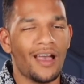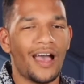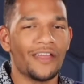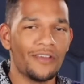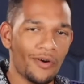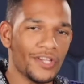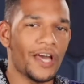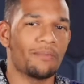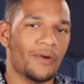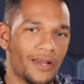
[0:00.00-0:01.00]
I know a
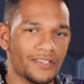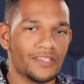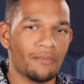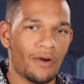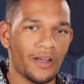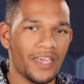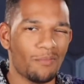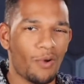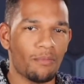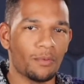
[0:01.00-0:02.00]
lot of products in the
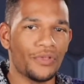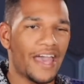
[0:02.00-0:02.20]
market probably